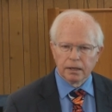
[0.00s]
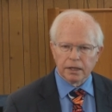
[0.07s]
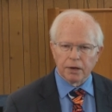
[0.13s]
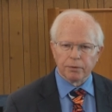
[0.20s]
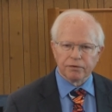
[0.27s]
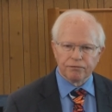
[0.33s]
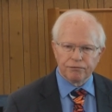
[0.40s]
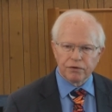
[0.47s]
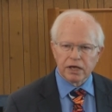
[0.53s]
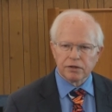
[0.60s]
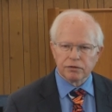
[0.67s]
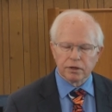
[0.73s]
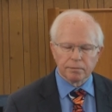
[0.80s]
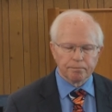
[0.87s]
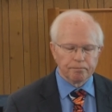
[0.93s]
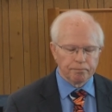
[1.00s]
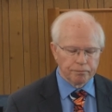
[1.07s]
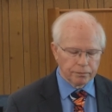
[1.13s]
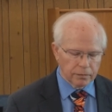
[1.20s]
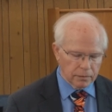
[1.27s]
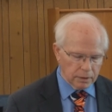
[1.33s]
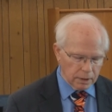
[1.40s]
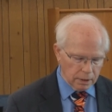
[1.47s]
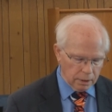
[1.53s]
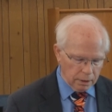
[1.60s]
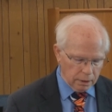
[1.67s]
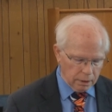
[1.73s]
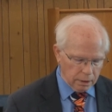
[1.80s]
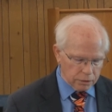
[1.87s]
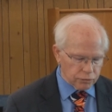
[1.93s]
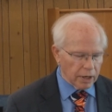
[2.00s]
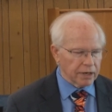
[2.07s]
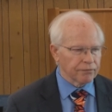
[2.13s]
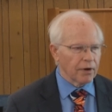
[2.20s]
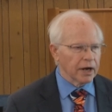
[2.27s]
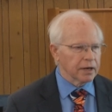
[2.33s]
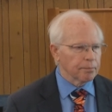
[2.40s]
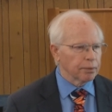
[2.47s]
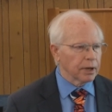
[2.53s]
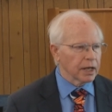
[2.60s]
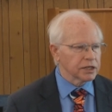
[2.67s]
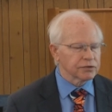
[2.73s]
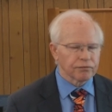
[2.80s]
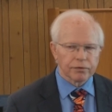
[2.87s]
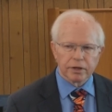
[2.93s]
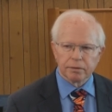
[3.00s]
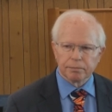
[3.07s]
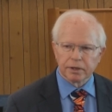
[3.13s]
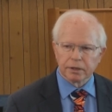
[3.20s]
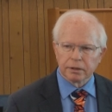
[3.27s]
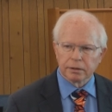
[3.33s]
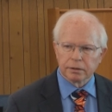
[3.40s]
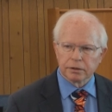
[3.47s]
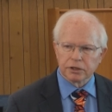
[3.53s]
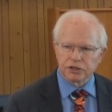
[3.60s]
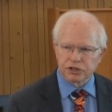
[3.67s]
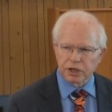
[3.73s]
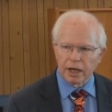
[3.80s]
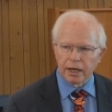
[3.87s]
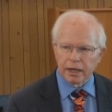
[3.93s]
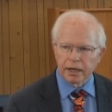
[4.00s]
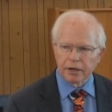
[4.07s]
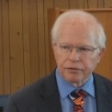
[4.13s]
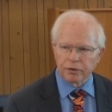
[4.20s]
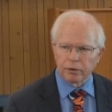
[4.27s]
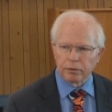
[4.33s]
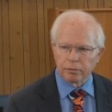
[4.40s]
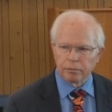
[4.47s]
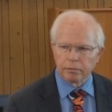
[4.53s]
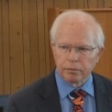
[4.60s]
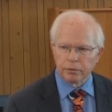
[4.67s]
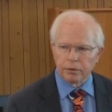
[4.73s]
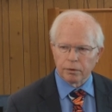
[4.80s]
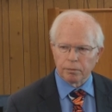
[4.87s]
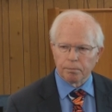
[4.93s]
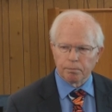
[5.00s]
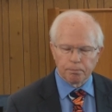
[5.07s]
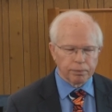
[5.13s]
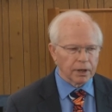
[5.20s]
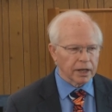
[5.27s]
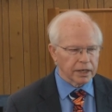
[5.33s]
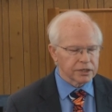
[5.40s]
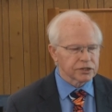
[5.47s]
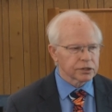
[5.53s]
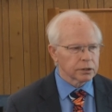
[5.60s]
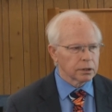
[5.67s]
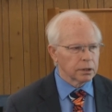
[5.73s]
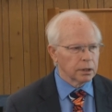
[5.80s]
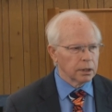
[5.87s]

They would feed them and try to find a place for them to, to stay at their, their place.